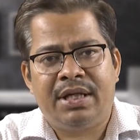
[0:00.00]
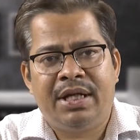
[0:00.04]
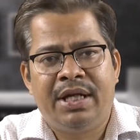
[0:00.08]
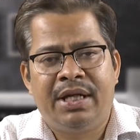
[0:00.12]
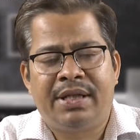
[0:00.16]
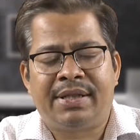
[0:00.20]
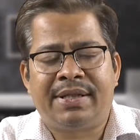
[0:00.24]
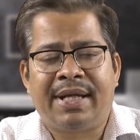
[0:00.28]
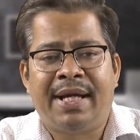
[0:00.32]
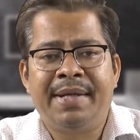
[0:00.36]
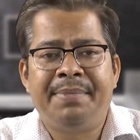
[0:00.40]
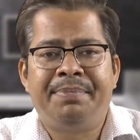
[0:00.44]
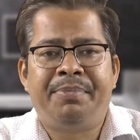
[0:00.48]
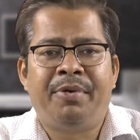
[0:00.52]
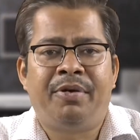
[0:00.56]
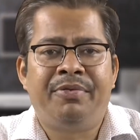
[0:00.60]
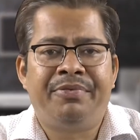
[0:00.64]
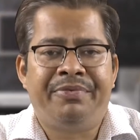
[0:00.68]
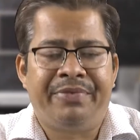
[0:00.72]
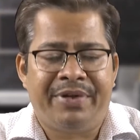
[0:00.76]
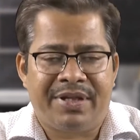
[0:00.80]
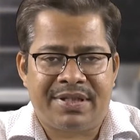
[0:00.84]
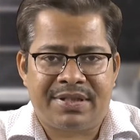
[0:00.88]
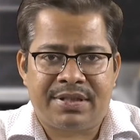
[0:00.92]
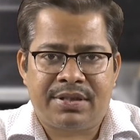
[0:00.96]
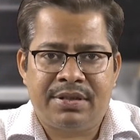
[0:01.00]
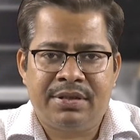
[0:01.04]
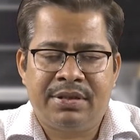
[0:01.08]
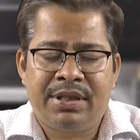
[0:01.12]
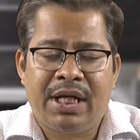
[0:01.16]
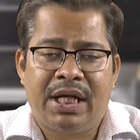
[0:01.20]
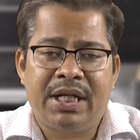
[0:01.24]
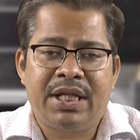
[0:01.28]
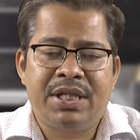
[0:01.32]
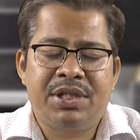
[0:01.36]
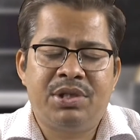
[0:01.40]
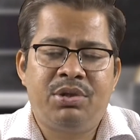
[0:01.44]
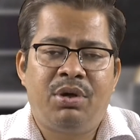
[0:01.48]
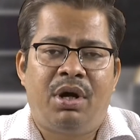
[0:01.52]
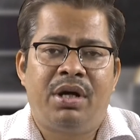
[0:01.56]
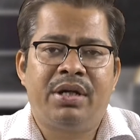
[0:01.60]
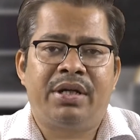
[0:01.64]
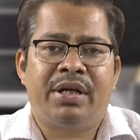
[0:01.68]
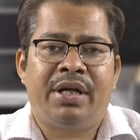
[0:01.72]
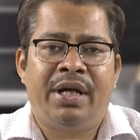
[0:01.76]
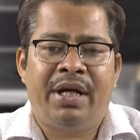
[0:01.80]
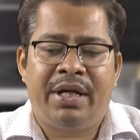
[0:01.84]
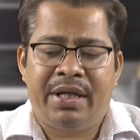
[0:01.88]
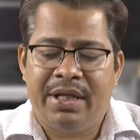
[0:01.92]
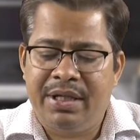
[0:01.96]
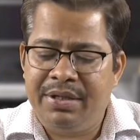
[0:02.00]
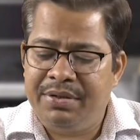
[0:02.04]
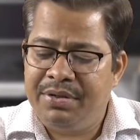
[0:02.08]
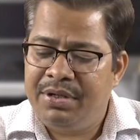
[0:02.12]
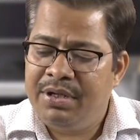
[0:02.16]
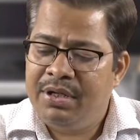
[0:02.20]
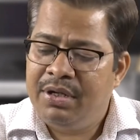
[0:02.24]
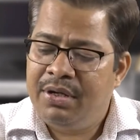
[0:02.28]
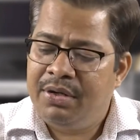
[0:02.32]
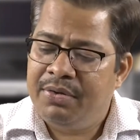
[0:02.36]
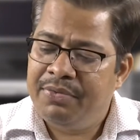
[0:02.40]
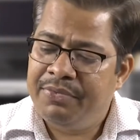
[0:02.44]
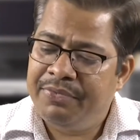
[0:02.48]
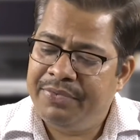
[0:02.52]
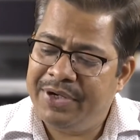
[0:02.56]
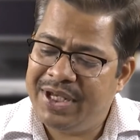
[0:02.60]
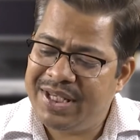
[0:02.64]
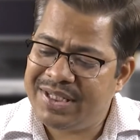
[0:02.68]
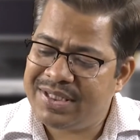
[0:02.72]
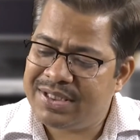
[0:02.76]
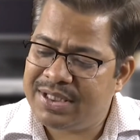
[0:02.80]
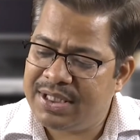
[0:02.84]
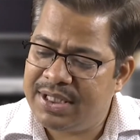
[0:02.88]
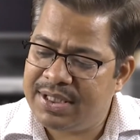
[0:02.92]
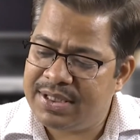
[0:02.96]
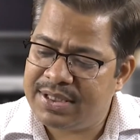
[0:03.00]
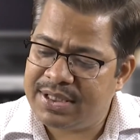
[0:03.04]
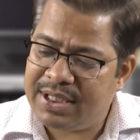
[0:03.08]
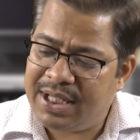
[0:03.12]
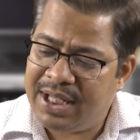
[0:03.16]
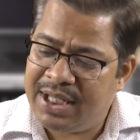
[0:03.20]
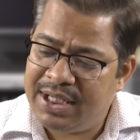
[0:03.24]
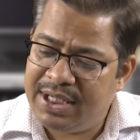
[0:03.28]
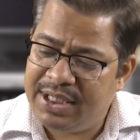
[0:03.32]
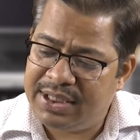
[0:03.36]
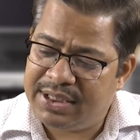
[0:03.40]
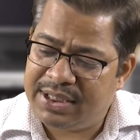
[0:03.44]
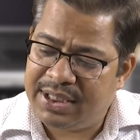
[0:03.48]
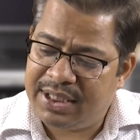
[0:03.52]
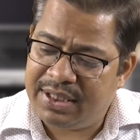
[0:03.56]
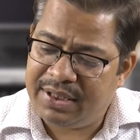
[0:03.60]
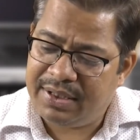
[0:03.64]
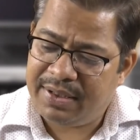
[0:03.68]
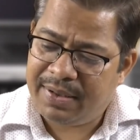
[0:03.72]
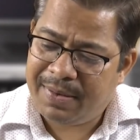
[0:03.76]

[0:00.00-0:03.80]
a type of waste that is not adding waste is anything